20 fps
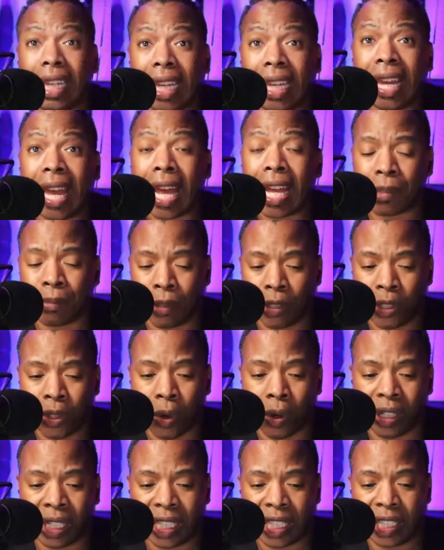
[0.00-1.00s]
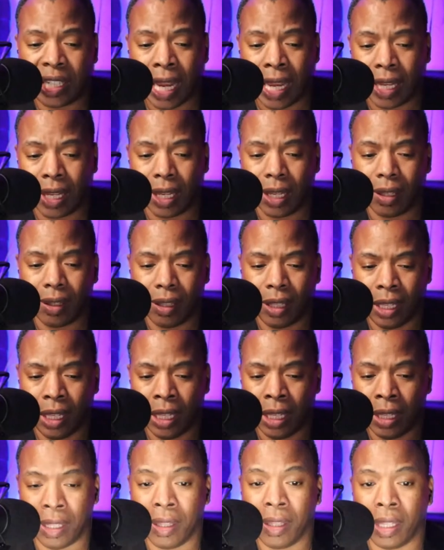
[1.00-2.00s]
has majority stake
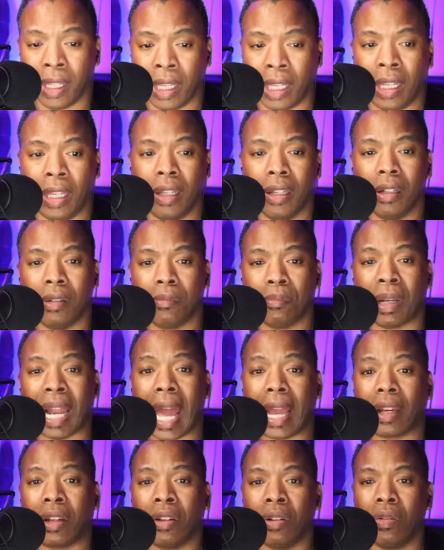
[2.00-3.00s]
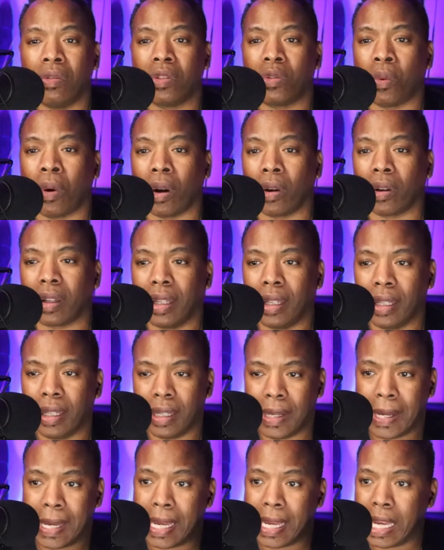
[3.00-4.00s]
in the black news work
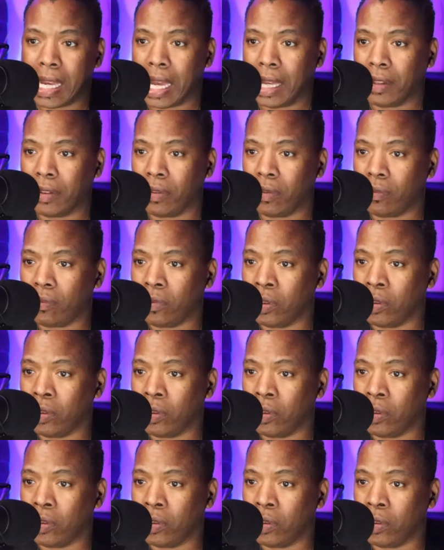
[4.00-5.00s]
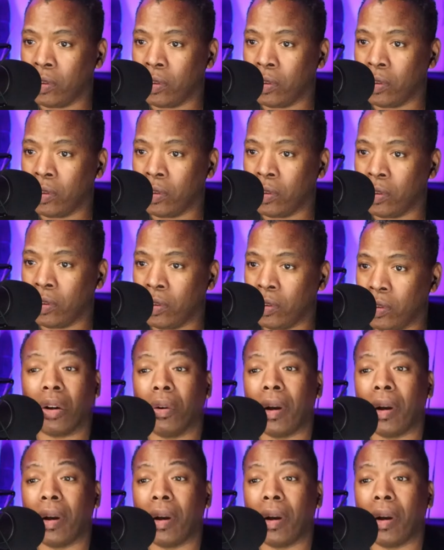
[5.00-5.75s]
news channel.